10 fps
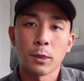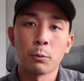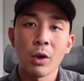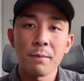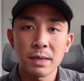
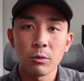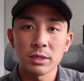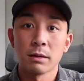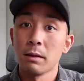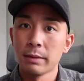Their point B
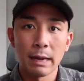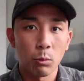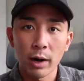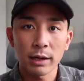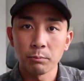was they
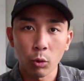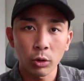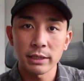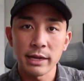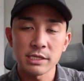wanted
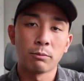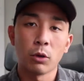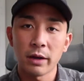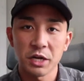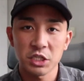more leads and
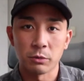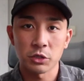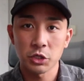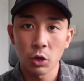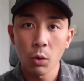more
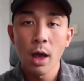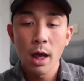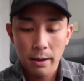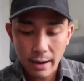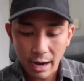customers. So
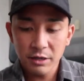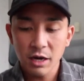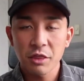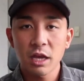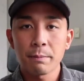now you
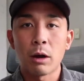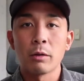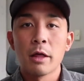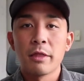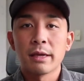gotta think
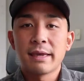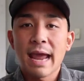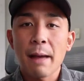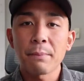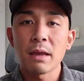about the
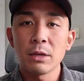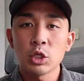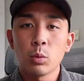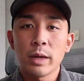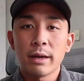gap in
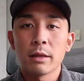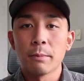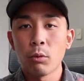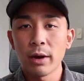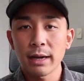between the
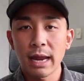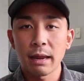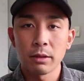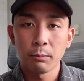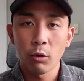point A
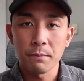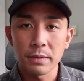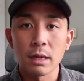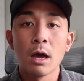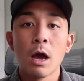and the point
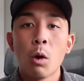B.